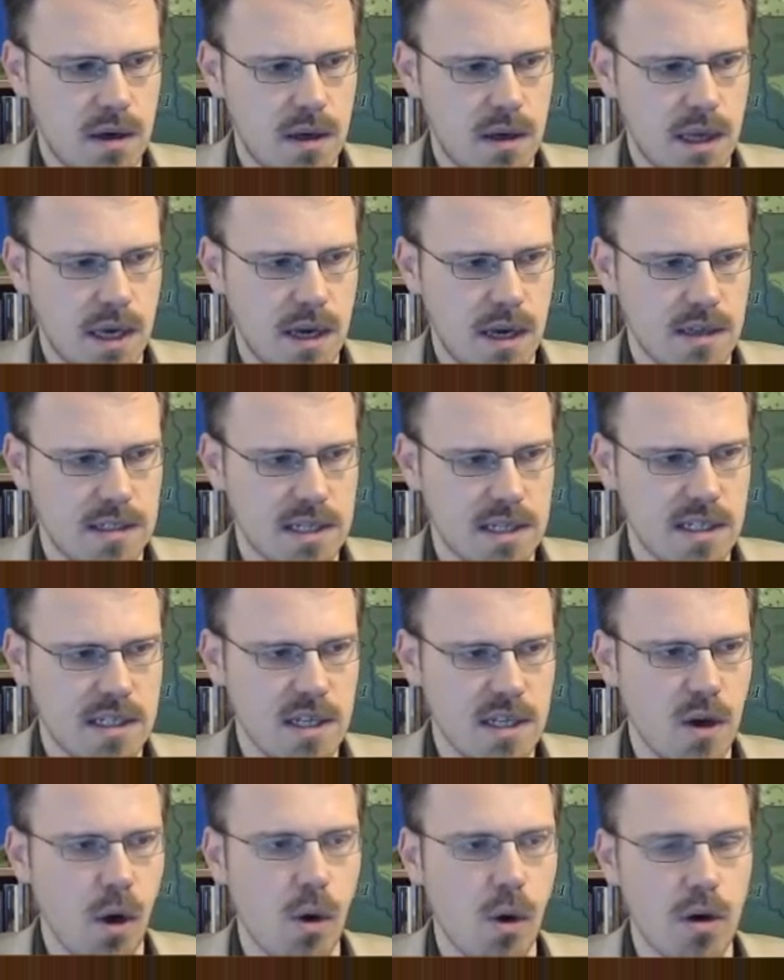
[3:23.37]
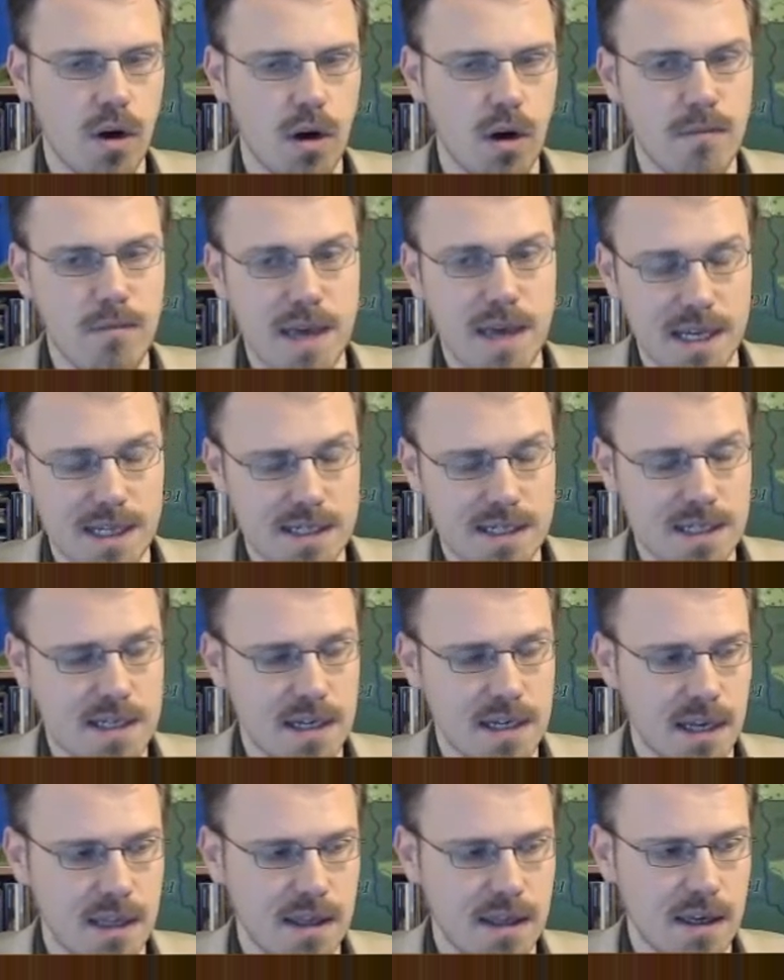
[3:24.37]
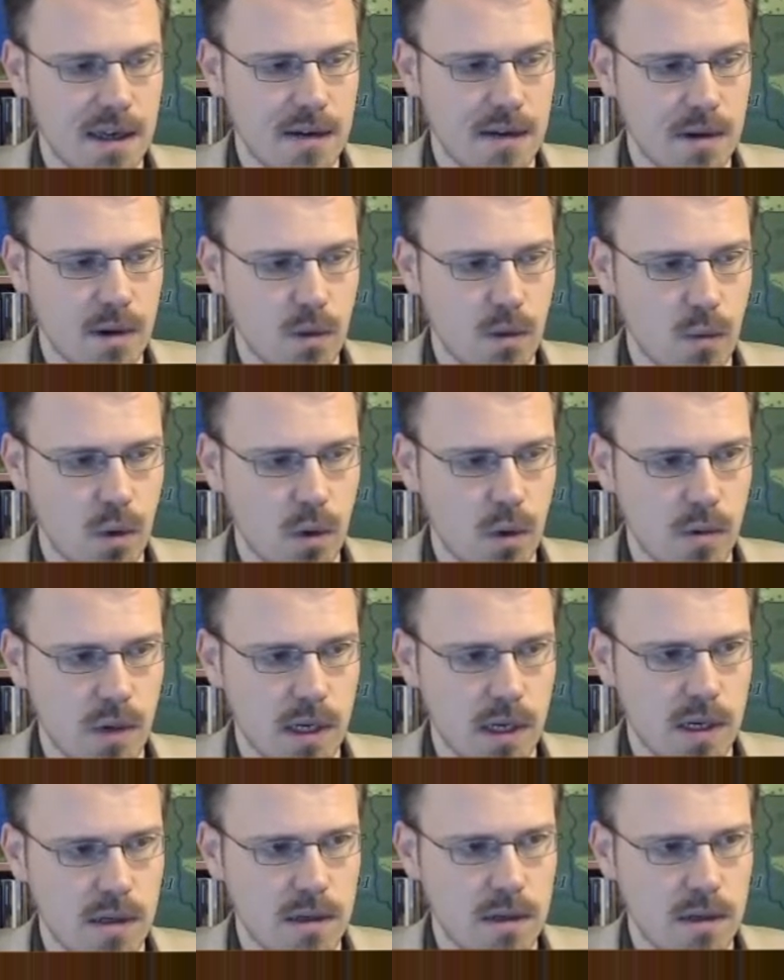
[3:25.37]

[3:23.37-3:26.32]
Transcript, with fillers: Yeah, since the Ogre missed, I think I'm going to Whirlwind.